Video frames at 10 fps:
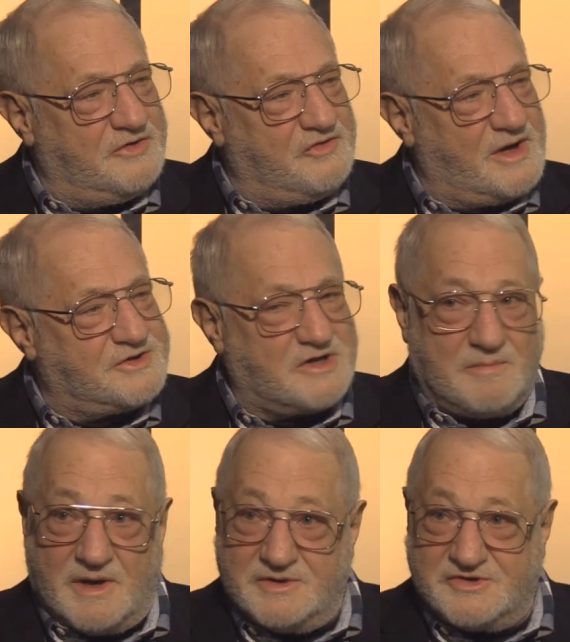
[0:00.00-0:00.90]
address
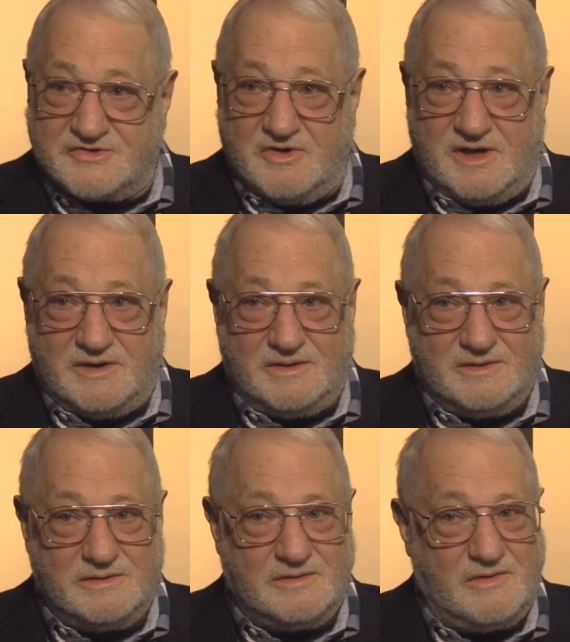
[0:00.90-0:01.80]
up on the screen? Uh,
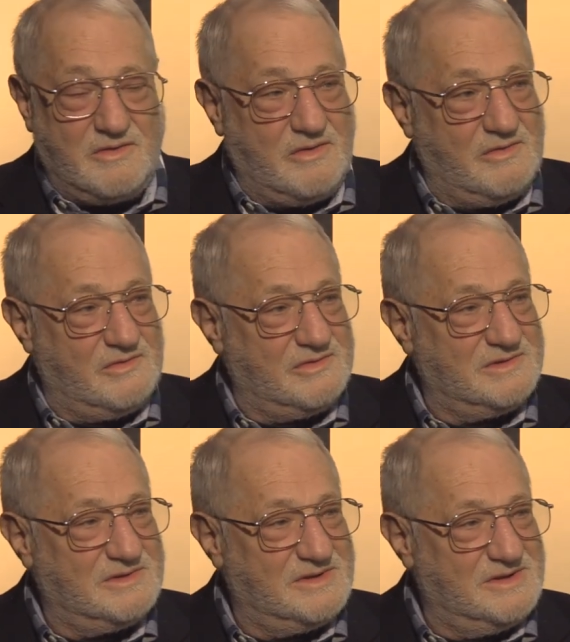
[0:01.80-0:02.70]
if, if you
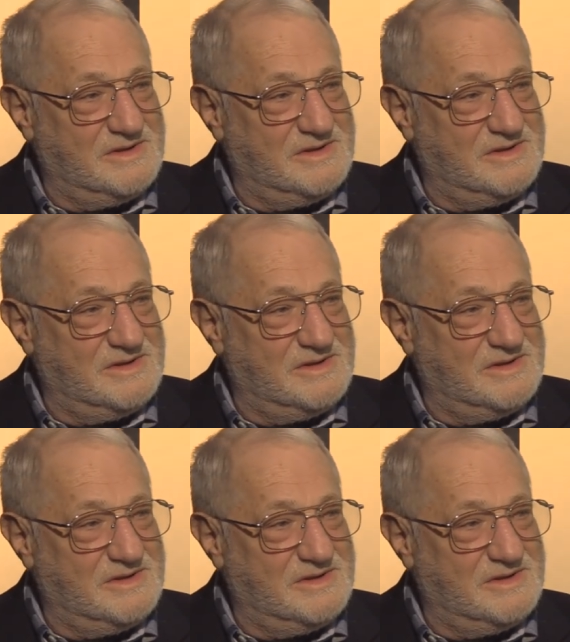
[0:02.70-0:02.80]
want